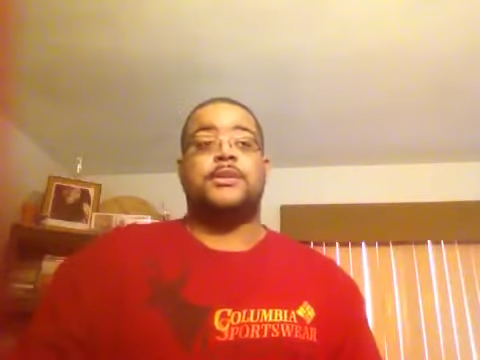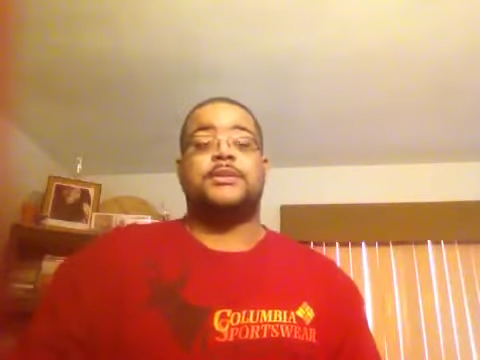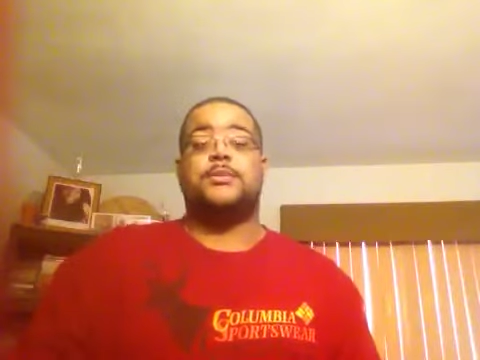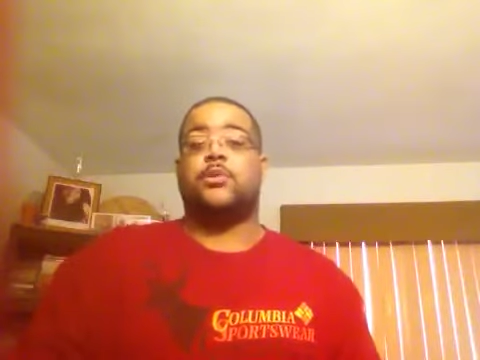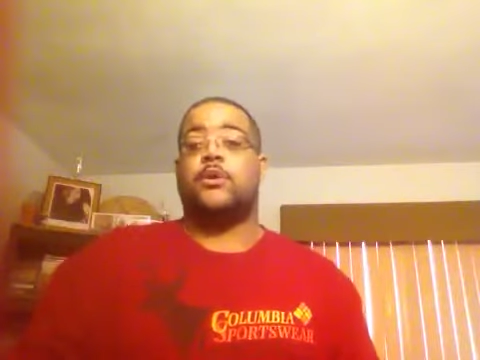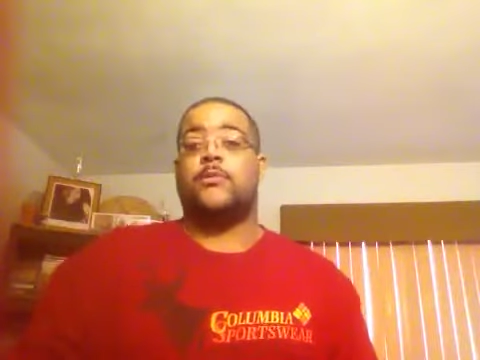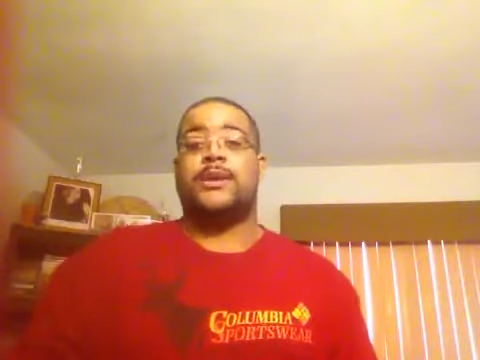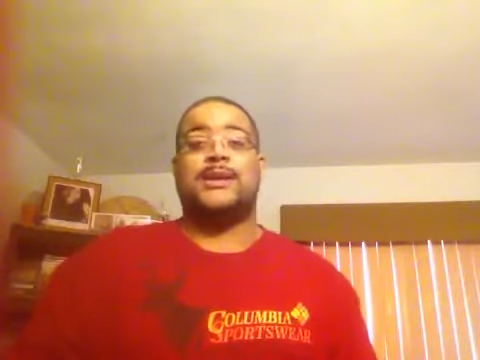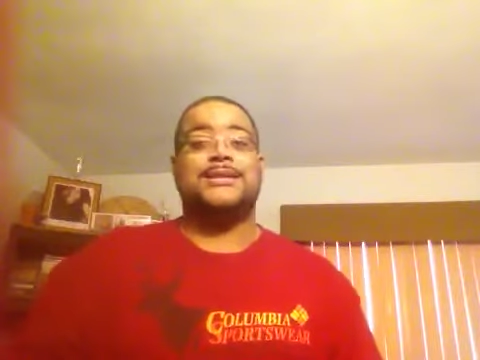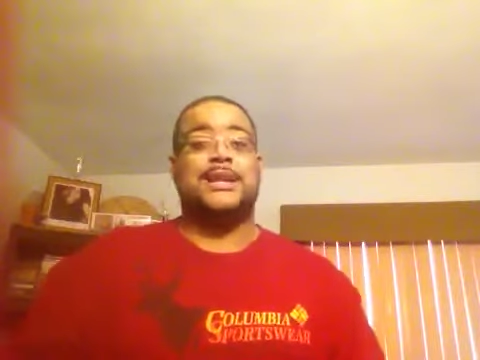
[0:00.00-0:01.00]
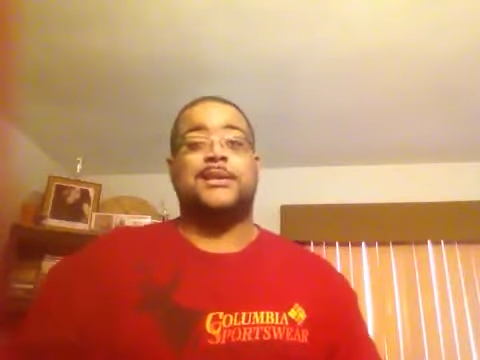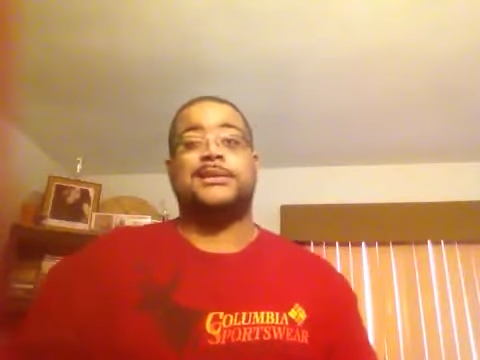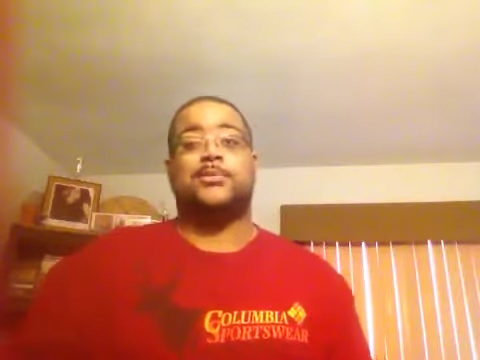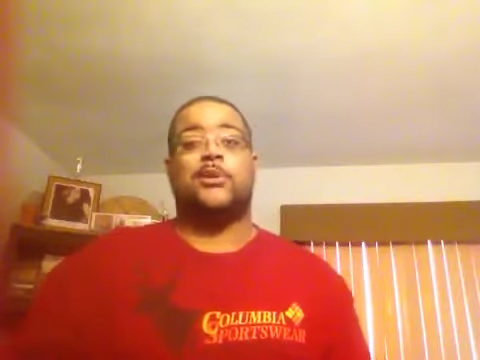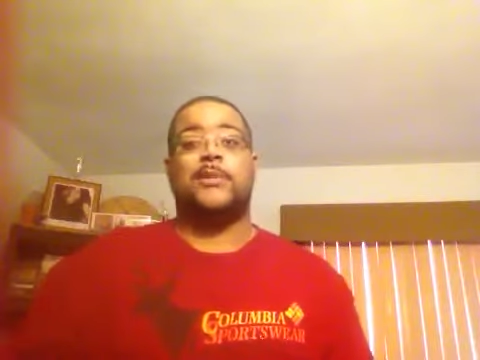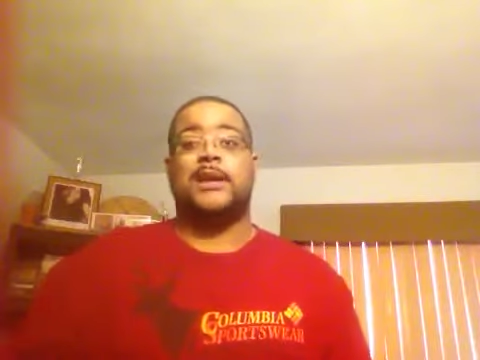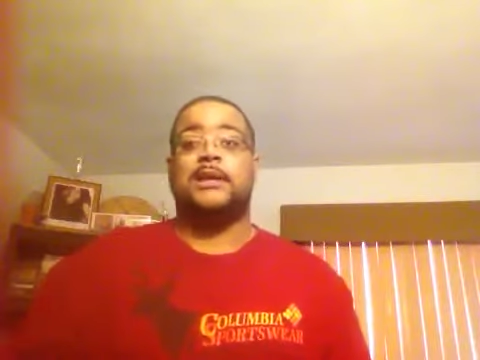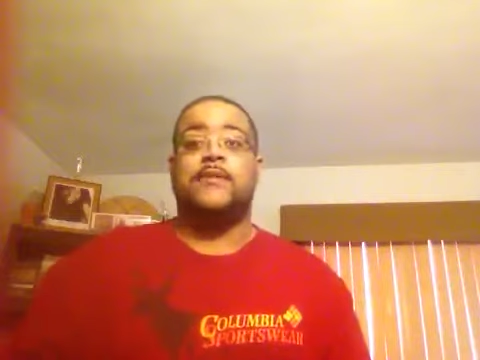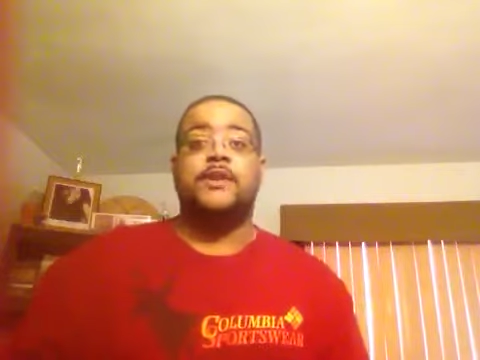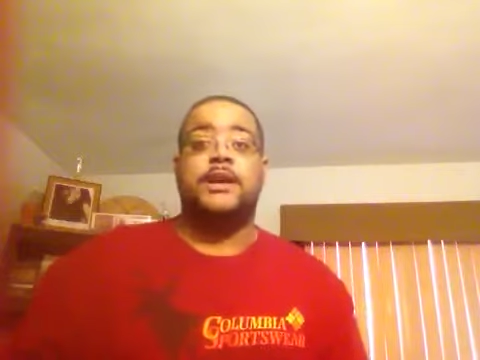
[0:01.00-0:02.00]
support me and continue to support me. I
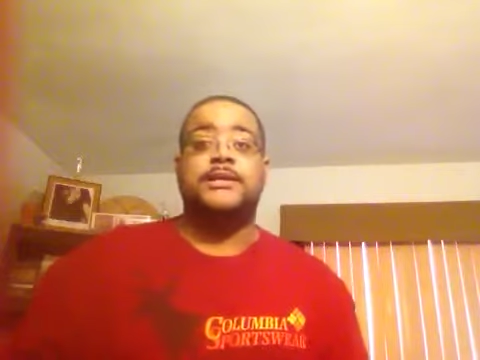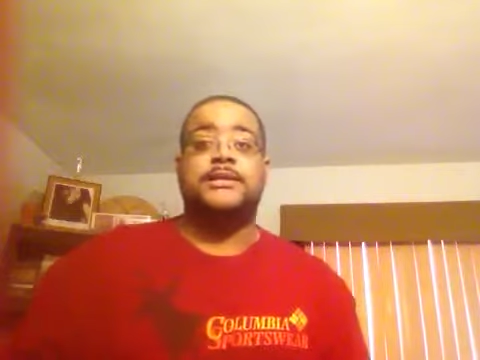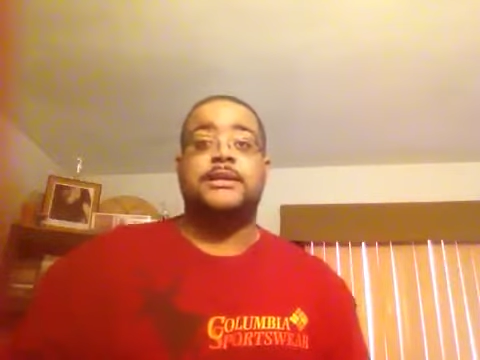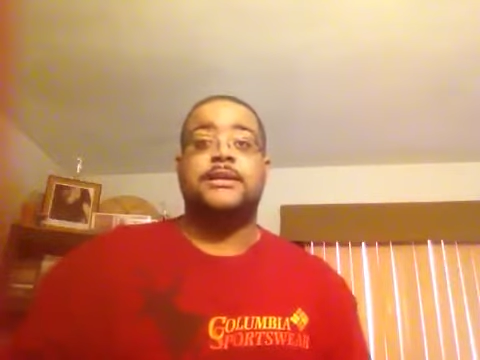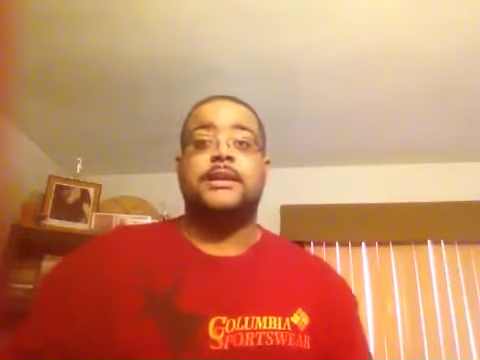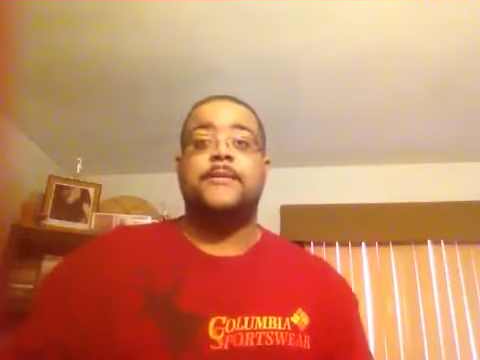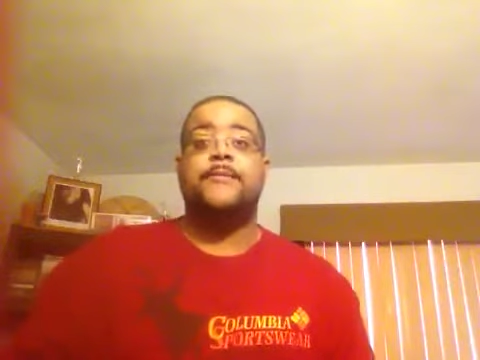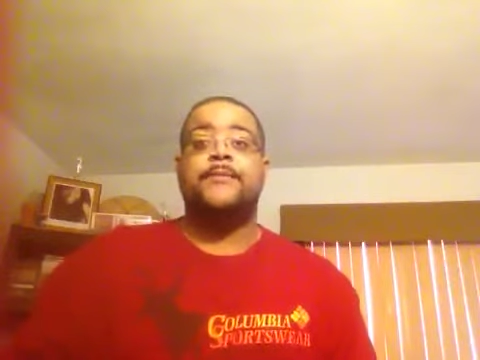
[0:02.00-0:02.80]
love you guys dearly.